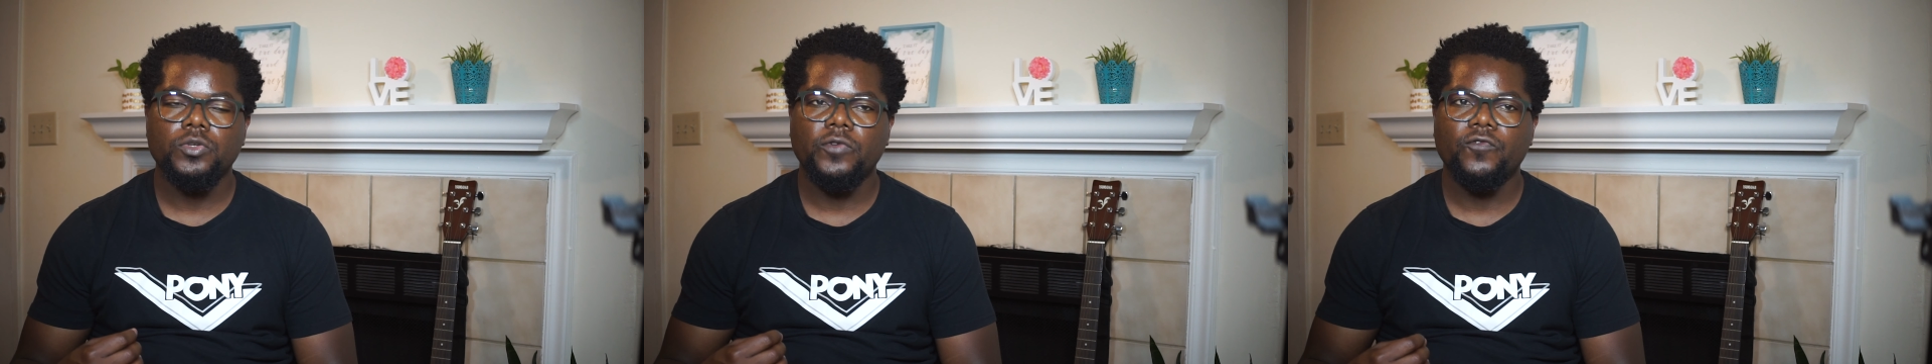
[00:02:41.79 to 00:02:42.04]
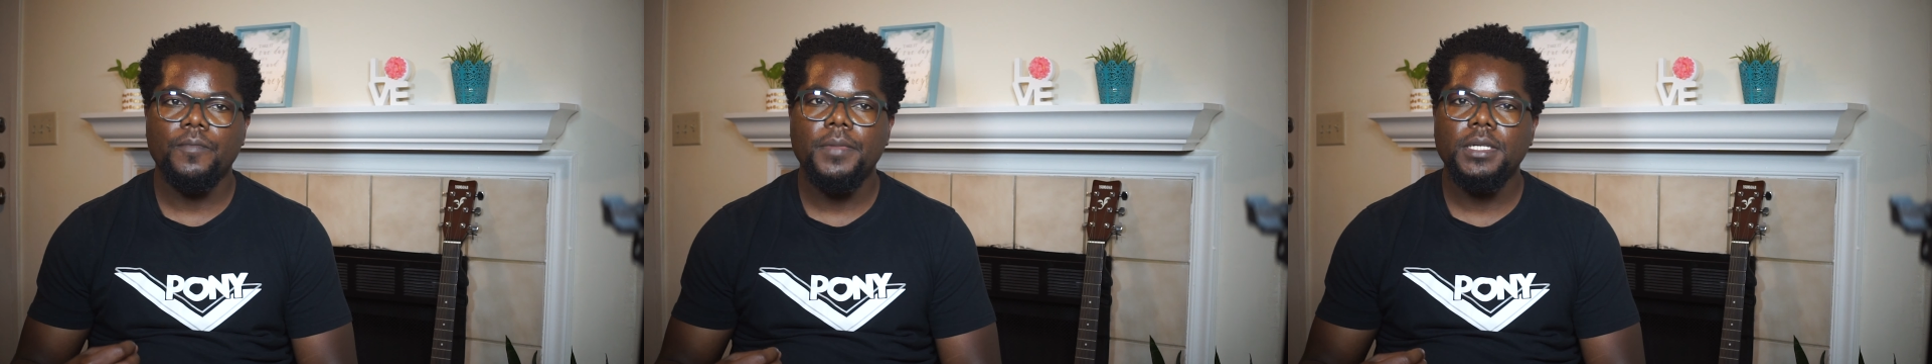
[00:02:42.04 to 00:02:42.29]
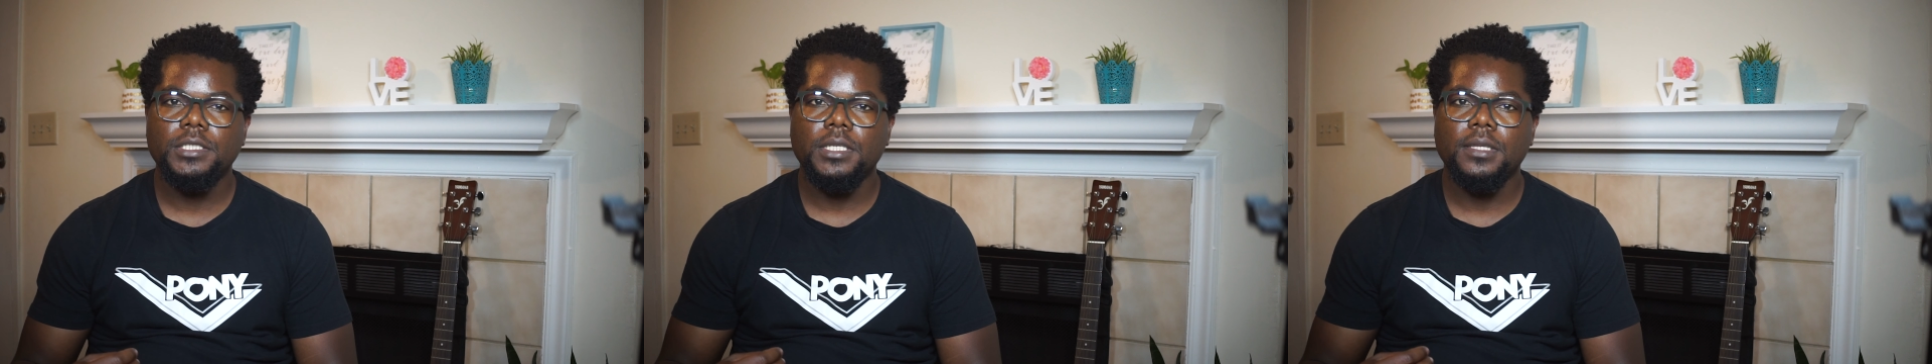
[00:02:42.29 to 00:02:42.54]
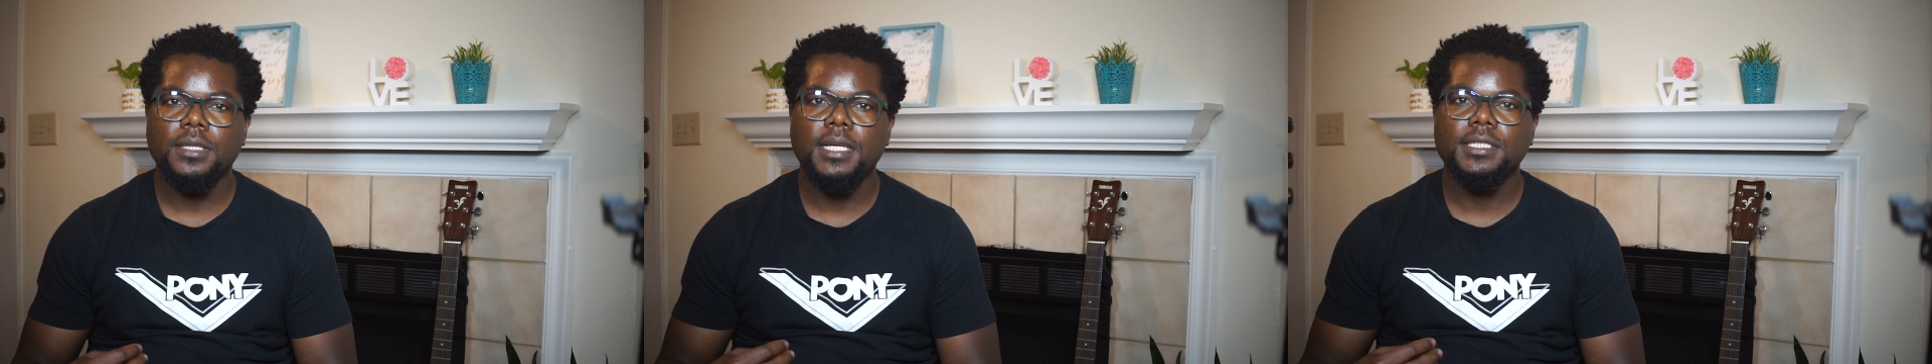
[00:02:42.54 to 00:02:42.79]
to
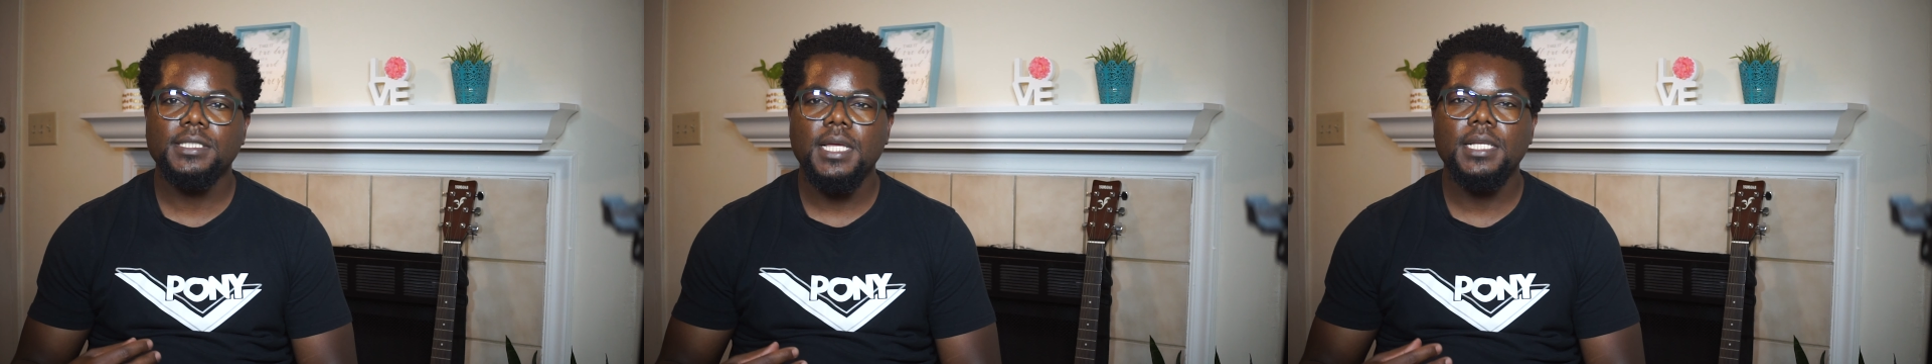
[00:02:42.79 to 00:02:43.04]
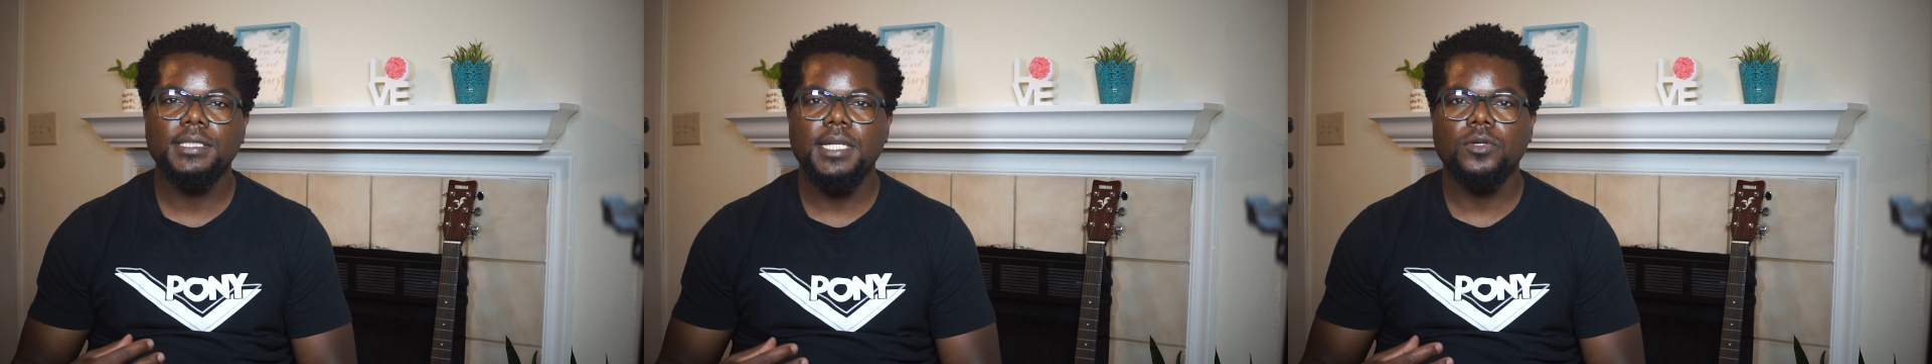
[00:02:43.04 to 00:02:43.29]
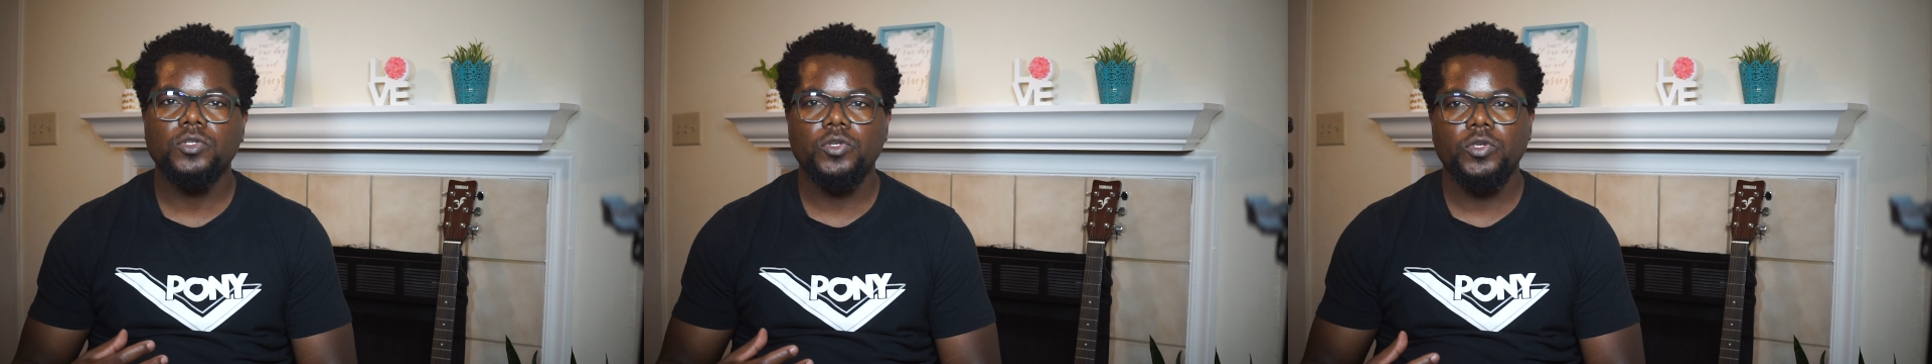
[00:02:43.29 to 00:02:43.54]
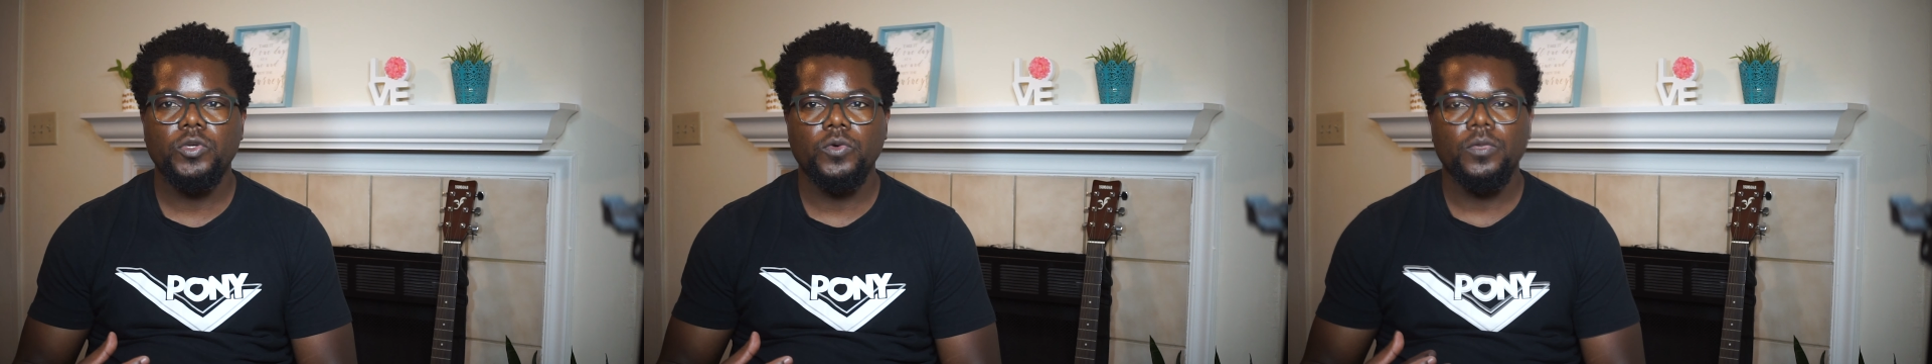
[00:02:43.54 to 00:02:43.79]
information that stands out to
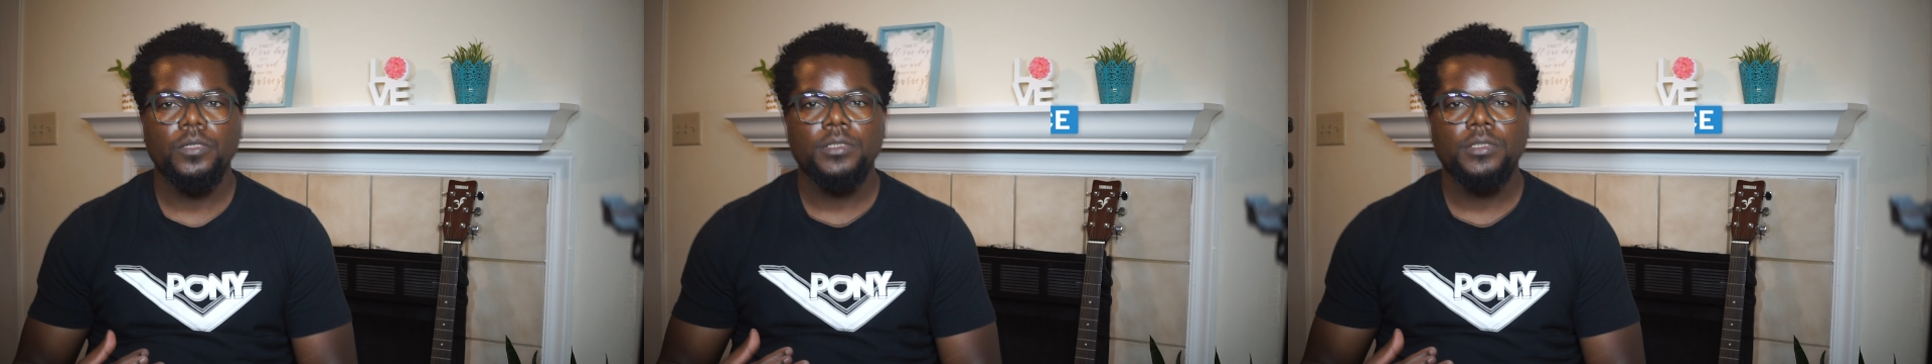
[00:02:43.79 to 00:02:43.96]
you,